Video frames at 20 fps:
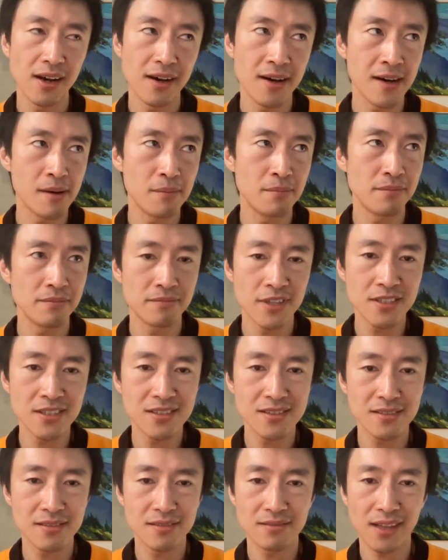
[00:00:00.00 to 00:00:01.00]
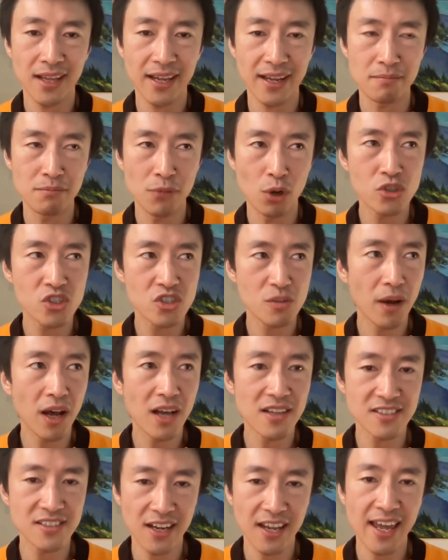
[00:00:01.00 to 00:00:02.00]
Um, this is like most
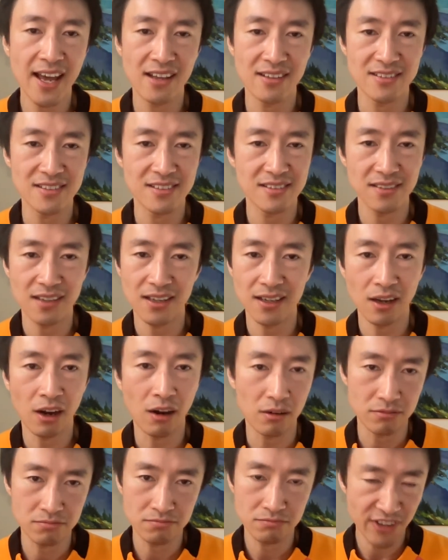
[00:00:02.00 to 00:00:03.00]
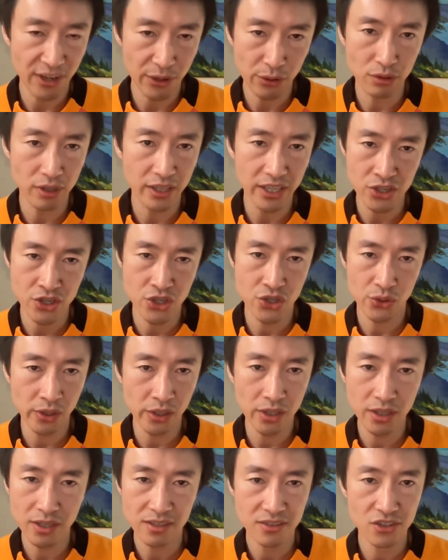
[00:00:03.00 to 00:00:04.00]
deposit accounts are federally
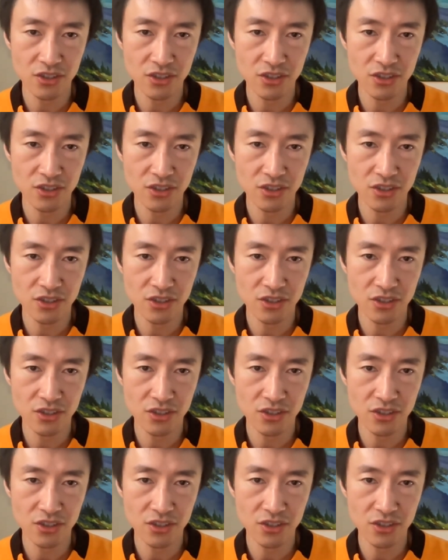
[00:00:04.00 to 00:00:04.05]
insured.